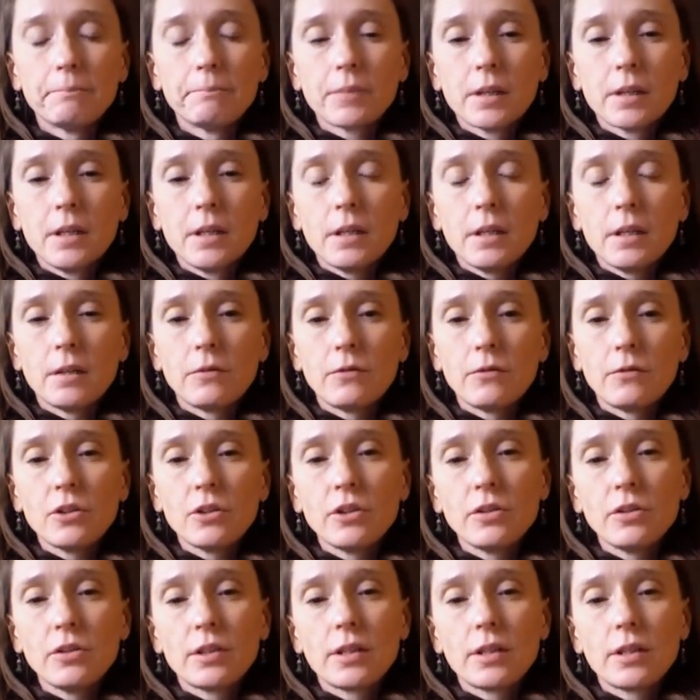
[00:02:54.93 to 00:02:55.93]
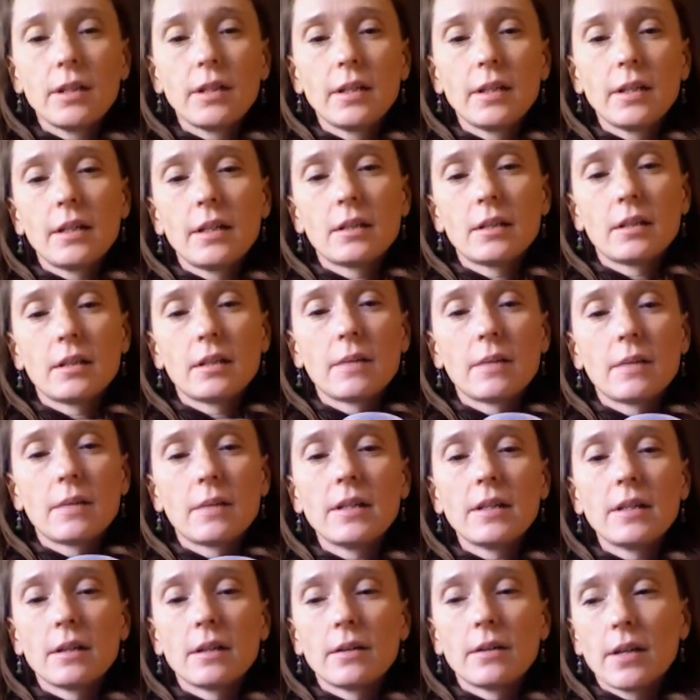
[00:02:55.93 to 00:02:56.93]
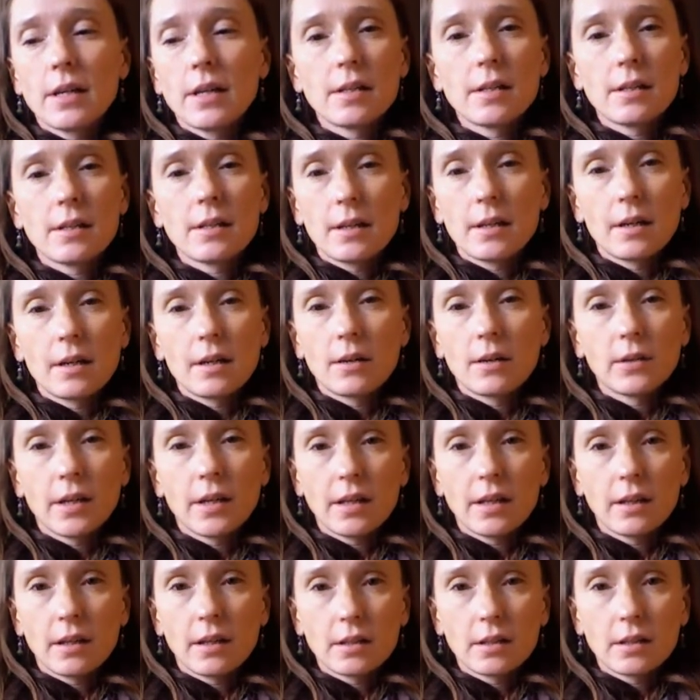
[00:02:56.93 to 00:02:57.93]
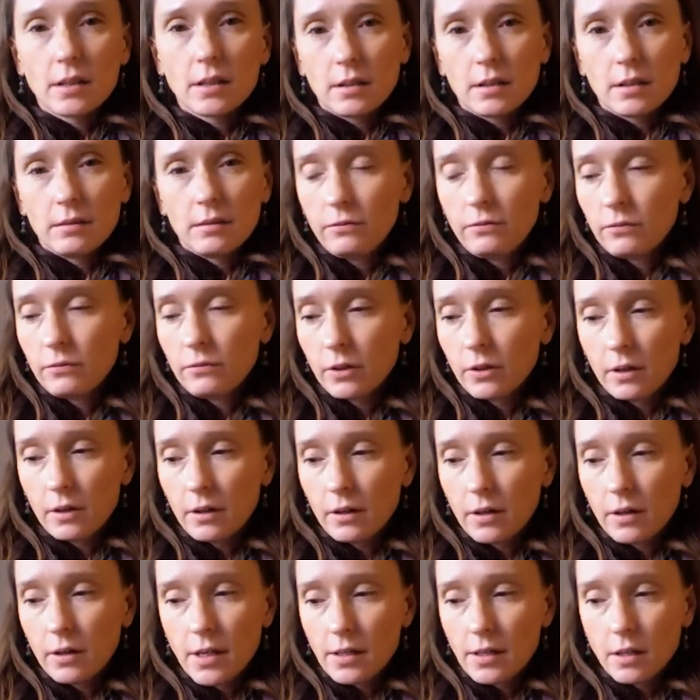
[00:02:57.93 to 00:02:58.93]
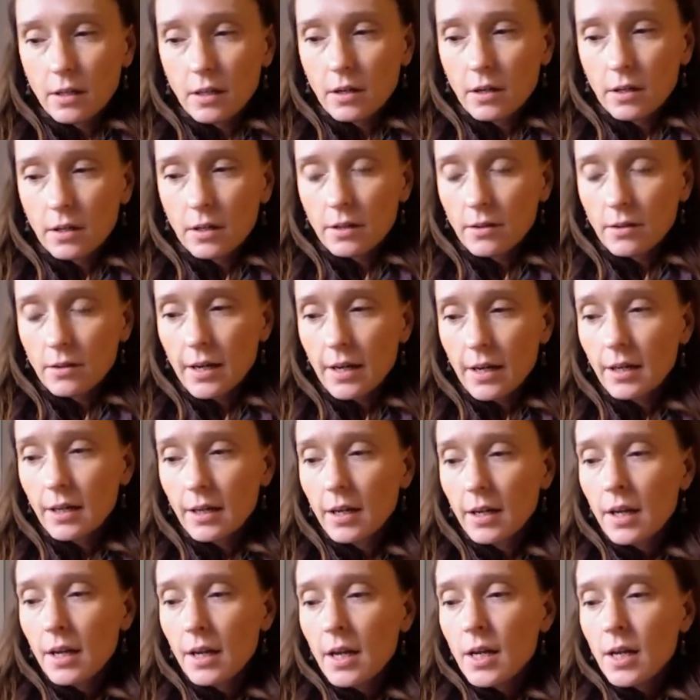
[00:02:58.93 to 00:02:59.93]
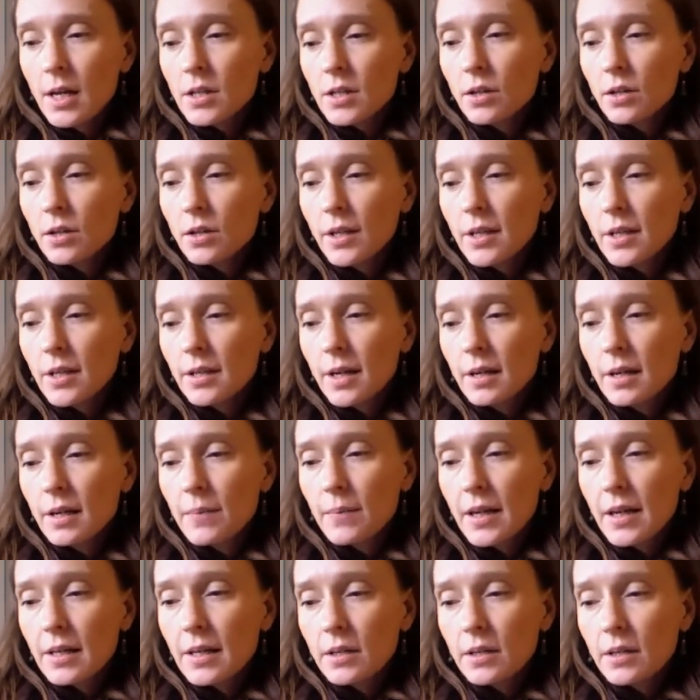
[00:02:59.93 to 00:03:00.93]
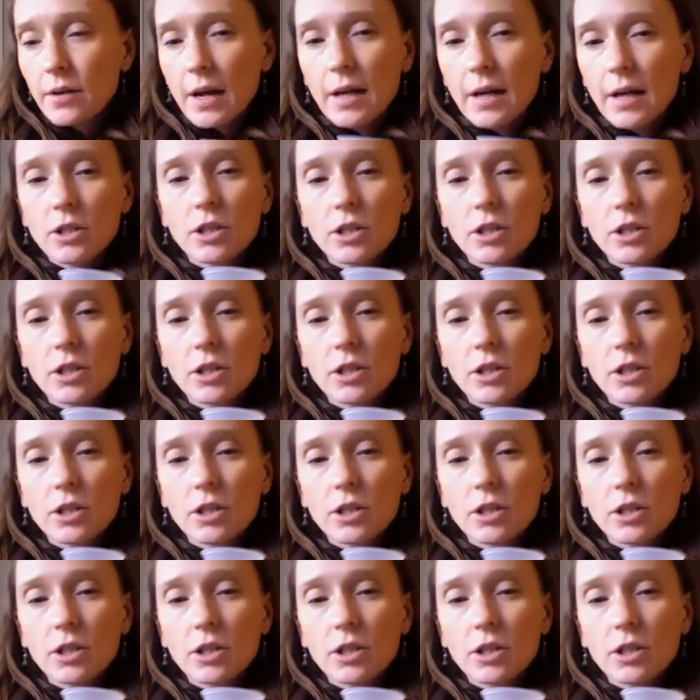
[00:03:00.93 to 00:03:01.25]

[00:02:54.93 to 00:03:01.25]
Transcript: if you lose the lid, it's not a big deal. They can sit out like this for as long as you like. So these kind of paints are actually